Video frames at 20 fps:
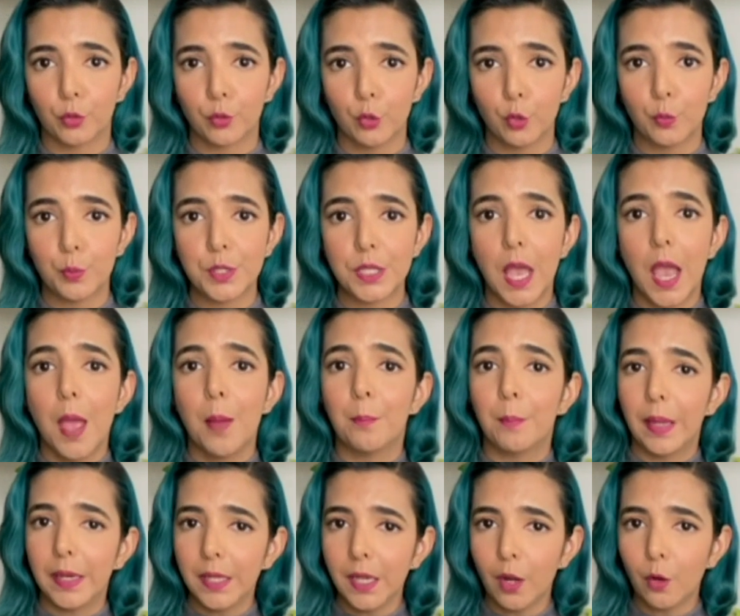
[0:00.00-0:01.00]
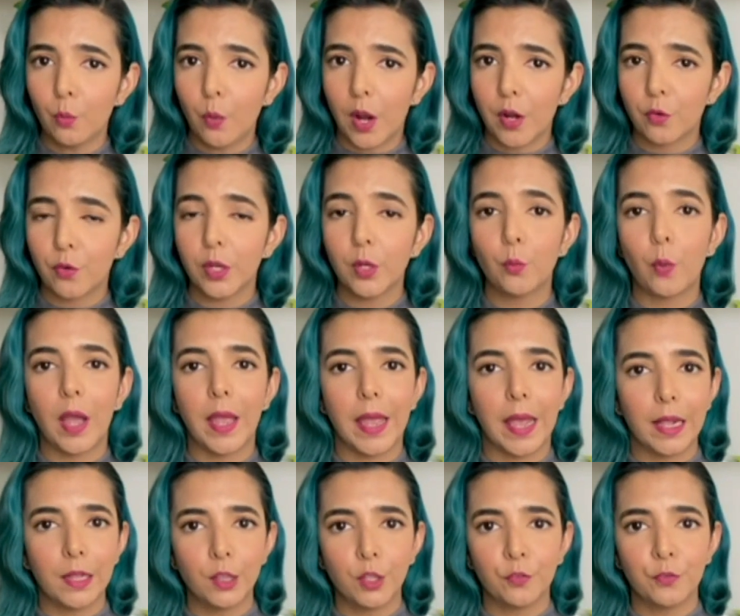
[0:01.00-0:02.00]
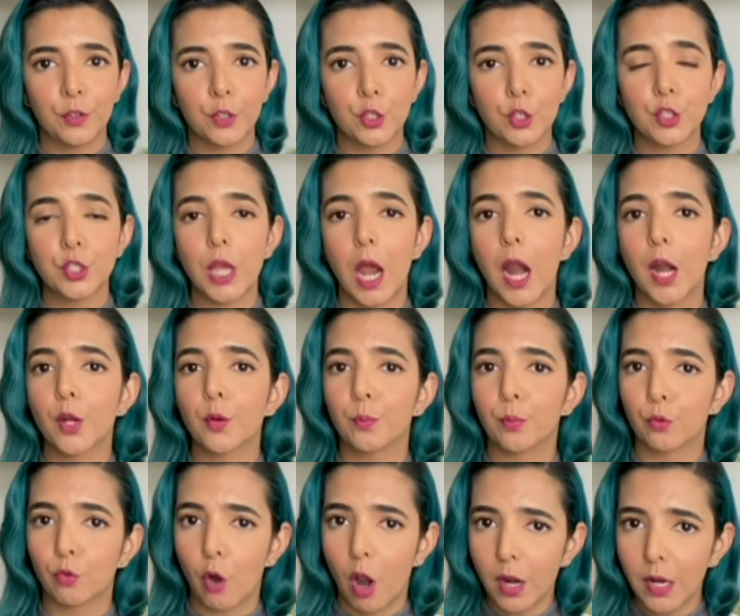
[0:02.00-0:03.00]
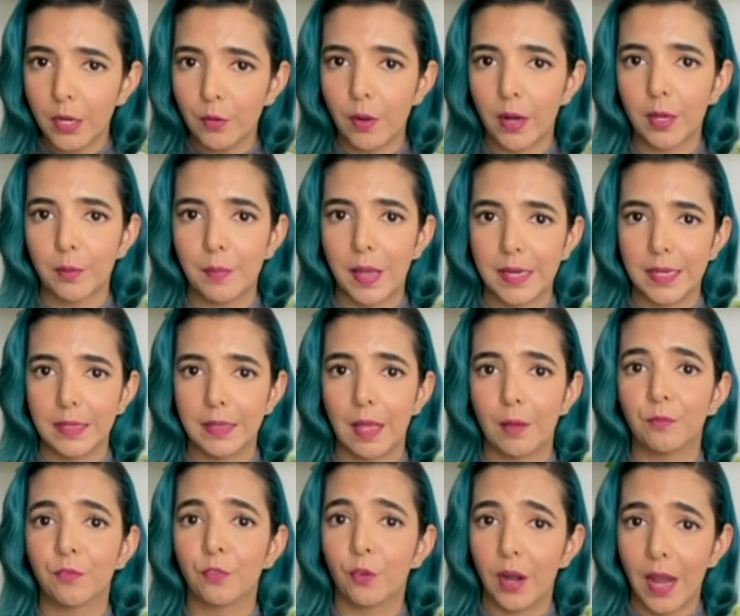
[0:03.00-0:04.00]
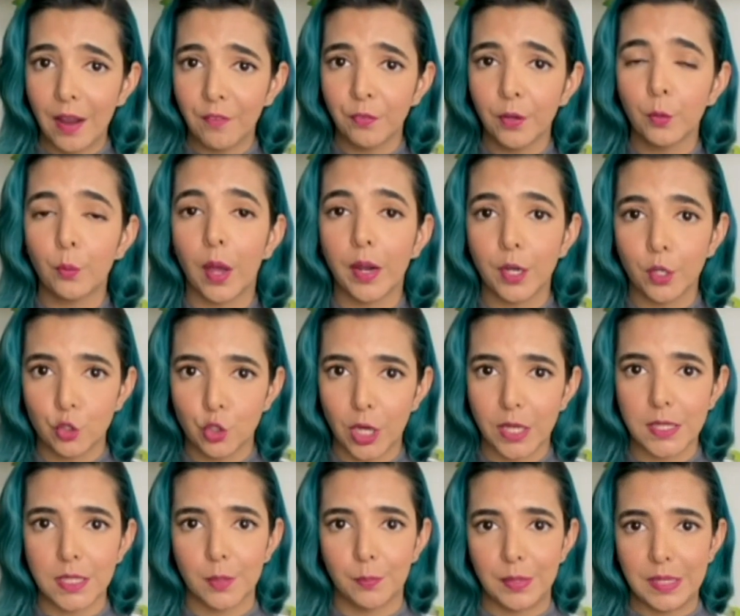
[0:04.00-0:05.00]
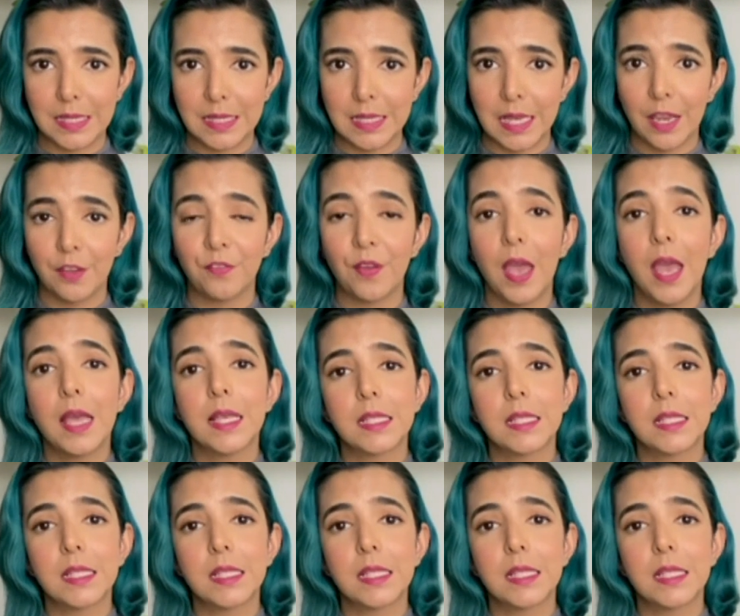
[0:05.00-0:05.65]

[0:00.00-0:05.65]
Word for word: groups, many are wondering why health officials aren't broadly recommending them for everyone just to be safe,